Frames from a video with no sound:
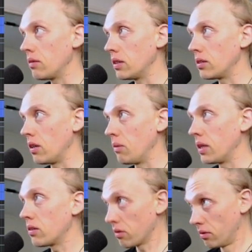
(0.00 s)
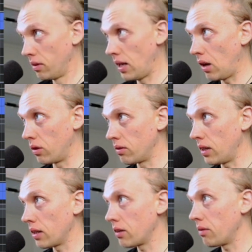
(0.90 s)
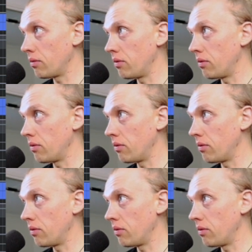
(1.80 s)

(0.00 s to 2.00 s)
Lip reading: it's a little bit now like